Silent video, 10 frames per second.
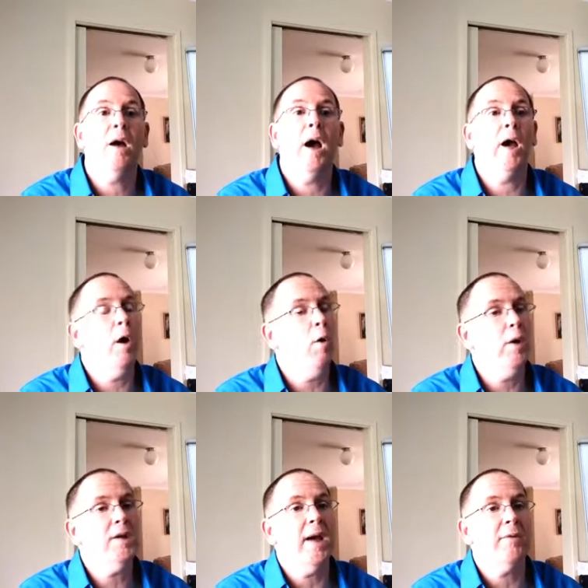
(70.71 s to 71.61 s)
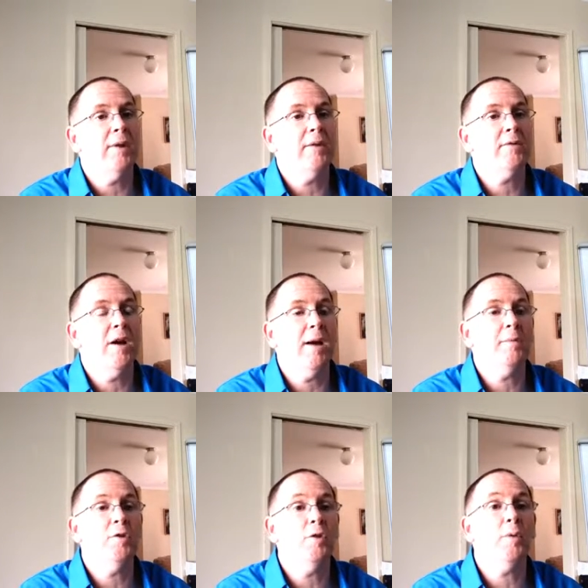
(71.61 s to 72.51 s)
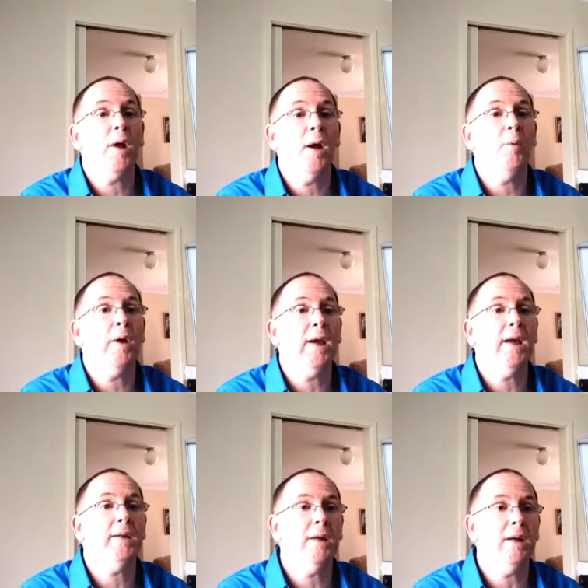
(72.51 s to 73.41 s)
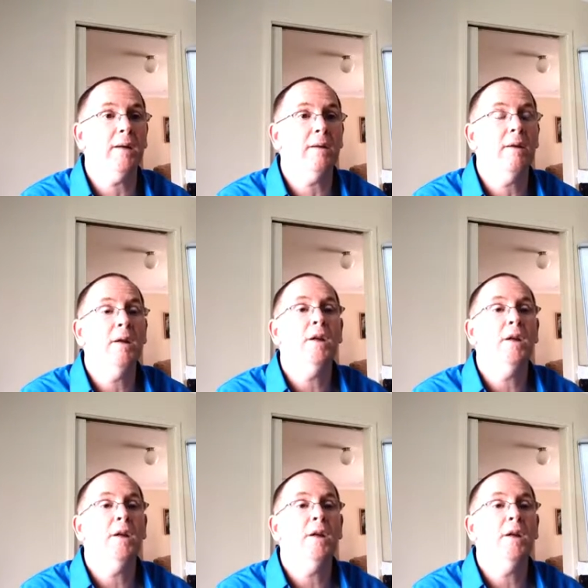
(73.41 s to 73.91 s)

I always have enough time to do what I want to get done.